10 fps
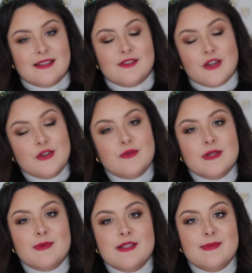social
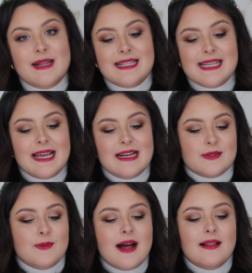responsibility
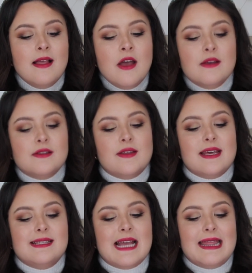as well. So
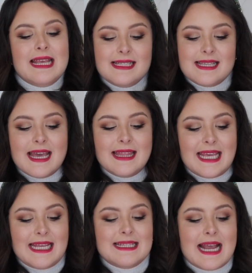they said this year the
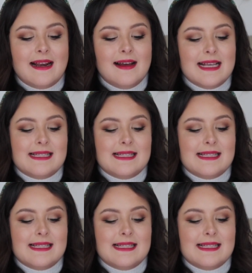e-tailer is